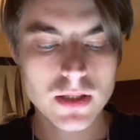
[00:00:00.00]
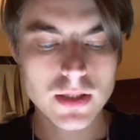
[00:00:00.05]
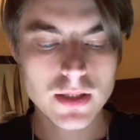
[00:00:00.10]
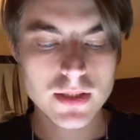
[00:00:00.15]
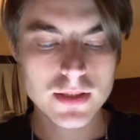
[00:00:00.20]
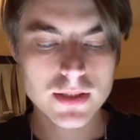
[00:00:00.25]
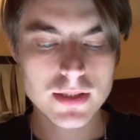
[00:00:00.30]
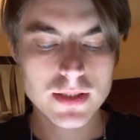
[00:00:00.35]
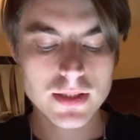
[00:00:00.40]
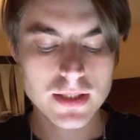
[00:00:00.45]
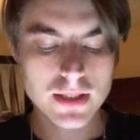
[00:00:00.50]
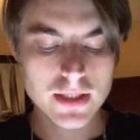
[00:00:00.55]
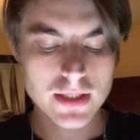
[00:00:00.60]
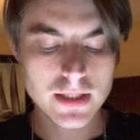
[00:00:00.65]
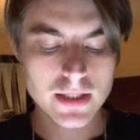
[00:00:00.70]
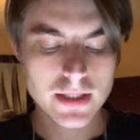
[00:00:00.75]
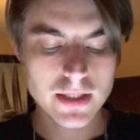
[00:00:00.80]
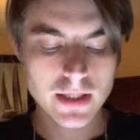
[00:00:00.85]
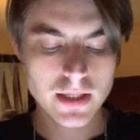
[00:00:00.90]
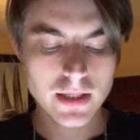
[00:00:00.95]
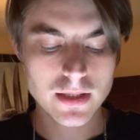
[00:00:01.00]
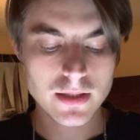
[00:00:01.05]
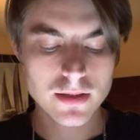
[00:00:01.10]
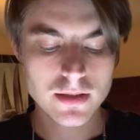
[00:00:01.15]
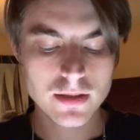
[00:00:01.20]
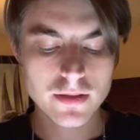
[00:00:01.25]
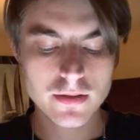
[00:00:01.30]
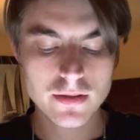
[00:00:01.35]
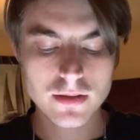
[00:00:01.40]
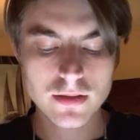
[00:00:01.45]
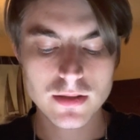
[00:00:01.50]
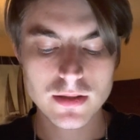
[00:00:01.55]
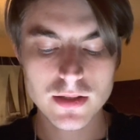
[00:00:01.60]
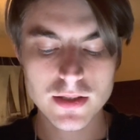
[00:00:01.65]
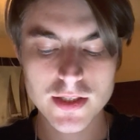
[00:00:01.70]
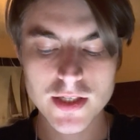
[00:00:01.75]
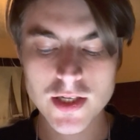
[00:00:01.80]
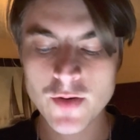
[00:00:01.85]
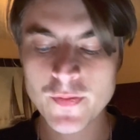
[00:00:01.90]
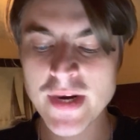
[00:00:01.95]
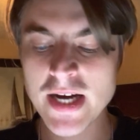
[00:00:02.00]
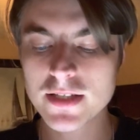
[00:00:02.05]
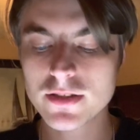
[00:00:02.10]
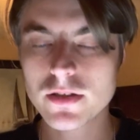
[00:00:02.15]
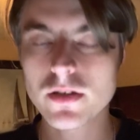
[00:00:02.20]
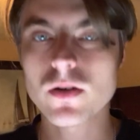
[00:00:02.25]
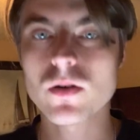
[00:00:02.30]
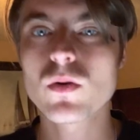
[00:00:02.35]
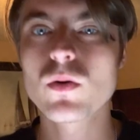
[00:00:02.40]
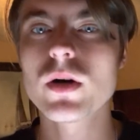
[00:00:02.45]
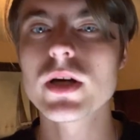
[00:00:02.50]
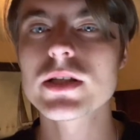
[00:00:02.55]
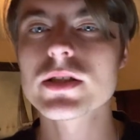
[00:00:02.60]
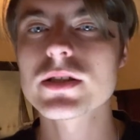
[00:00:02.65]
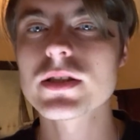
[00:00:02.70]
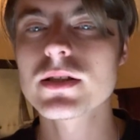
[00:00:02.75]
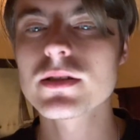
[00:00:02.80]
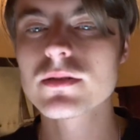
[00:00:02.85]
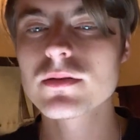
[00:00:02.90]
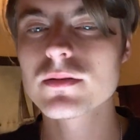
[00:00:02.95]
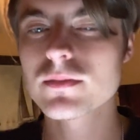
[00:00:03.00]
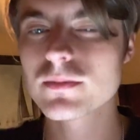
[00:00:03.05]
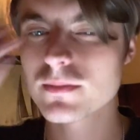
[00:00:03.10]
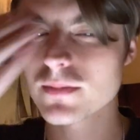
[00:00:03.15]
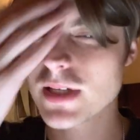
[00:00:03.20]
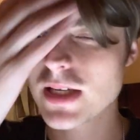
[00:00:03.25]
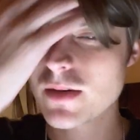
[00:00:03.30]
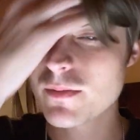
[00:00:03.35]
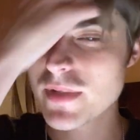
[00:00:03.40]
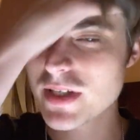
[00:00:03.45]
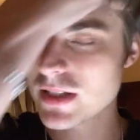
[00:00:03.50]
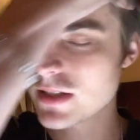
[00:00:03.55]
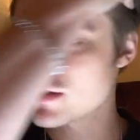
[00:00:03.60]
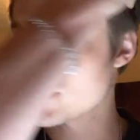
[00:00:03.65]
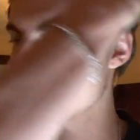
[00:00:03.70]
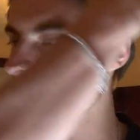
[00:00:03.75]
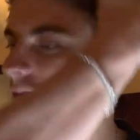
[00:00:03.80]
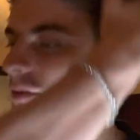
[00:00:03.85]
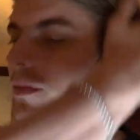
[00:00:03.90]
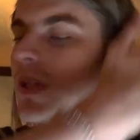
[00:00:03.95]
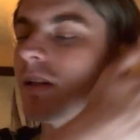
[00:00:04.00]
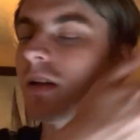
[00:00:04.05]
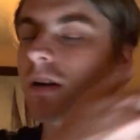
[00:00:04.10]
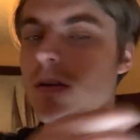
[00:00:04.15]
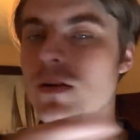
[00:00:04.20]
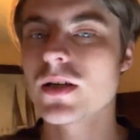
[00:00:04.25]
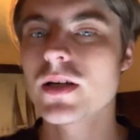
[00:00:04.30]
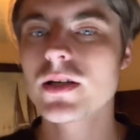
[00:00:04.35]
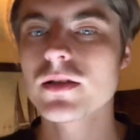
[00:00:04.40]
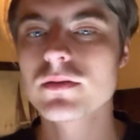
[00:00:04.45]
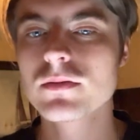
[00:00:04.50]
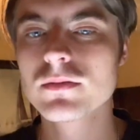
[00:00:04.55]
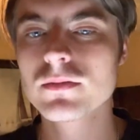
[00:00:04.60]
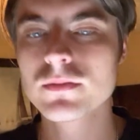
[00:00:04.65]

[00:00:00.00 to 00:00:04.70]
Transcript: Let's see. Let's go back to a question. Gotta make this a little bit longer.